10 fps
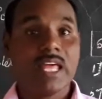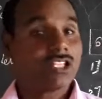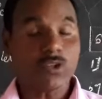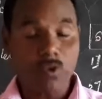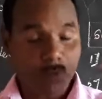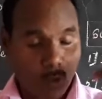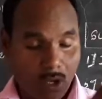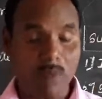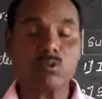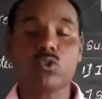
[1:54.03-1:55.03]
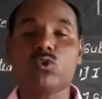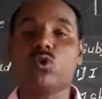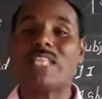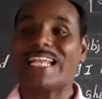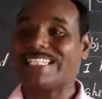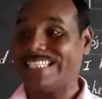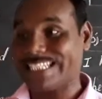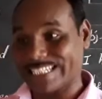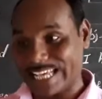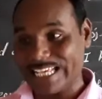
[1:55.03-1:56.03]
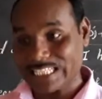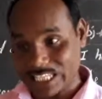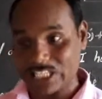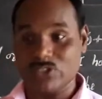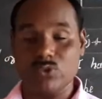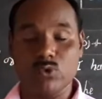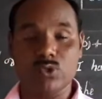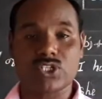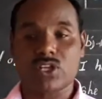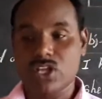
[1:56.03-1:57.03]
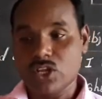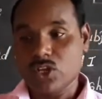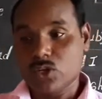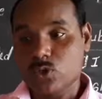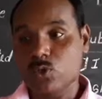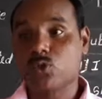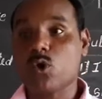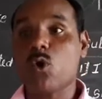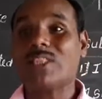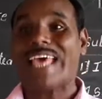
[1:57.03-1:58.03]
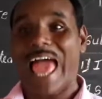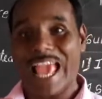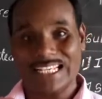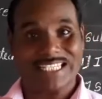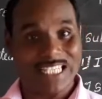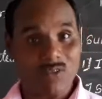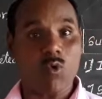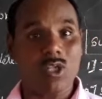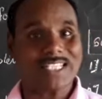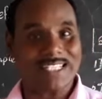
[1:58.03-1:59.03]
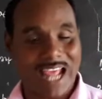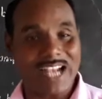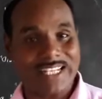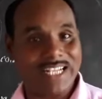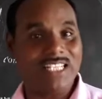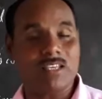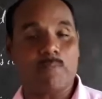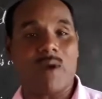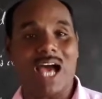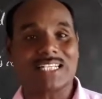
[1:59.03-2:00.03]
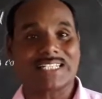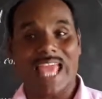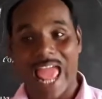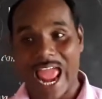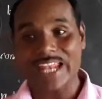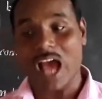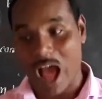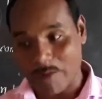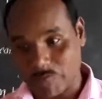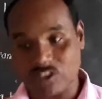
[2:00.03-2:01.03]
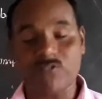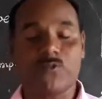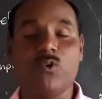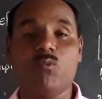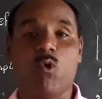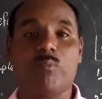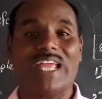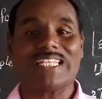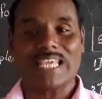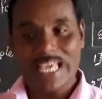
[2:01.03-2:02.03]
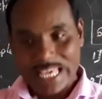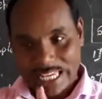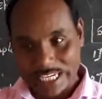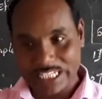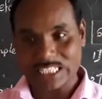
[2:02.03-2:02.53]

So if you come to know that this tense is used to show the action was started in the past and after a few moments it